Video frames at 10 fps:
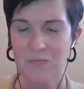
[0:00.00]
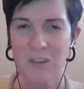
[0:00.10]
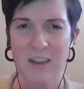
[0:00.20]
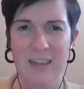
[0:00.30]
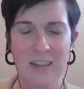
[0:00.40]

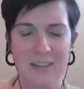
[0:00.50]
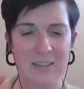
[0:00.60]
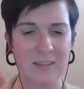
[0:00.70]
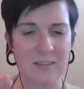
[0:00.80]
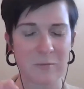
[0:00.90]

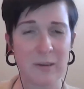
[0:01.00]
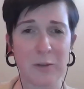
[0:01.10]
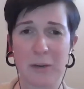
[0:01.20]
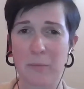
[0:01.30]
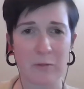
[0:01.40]
We do a
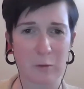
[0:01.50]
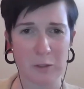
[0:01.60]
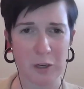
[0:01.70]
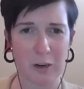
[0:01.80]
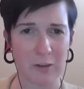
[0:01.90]
number 4
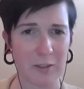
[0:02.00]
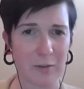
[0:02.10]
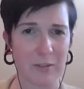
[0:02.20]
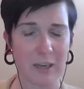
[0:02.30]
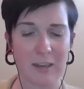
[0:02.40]
char, so
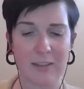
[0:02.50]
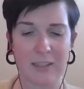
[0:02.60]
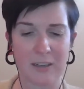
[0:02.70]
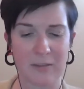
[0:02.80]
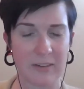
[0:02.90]
tons
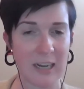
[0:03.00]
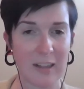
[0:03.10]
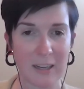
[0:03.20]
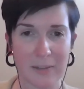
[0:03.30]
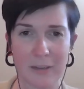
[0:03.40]
of
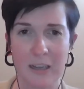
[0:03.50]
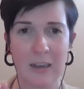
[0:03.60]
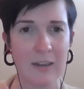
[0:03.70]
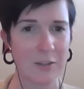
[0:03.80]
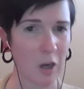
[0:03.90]
vanilla,
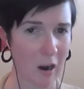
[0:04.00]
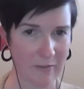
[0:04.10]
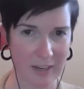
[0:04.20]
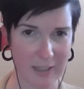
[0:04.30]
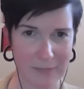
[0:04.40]

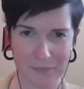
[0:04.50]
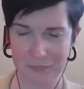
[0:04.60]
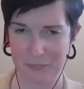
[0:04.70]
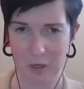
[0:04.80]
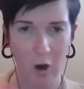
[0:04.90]
toffee,
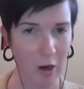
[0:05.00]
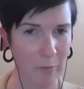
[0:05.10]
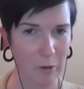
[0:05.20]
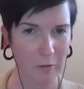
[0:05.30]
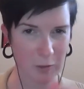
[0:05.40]

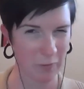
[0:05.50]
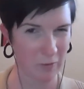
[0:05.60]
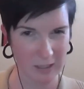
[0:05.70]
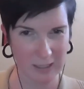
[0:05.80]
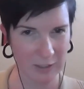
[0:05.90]
caramel, those
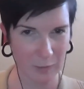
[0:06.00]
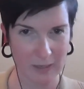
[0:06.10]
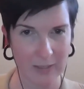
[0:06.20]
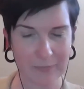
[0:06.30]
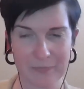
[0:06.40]
really
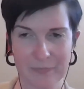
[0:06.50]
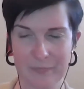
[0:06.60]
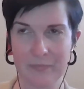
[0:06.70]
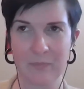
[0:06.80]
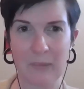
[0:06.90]
sweet
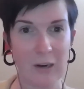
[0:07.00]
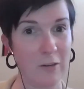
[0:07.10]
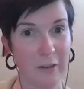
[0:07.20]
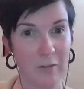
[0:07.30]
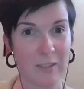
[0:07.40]
barrel
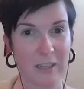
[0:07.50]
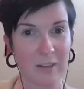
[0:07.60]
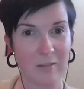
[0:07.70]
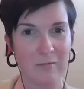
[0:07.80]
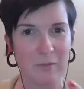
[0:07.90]
notes that
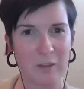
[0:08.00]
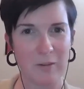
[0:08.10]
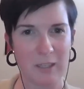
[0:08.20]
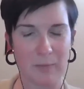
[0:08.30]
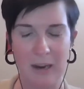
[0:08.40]
you
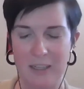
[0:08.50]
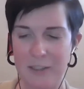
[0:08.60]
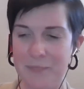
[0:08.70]
expect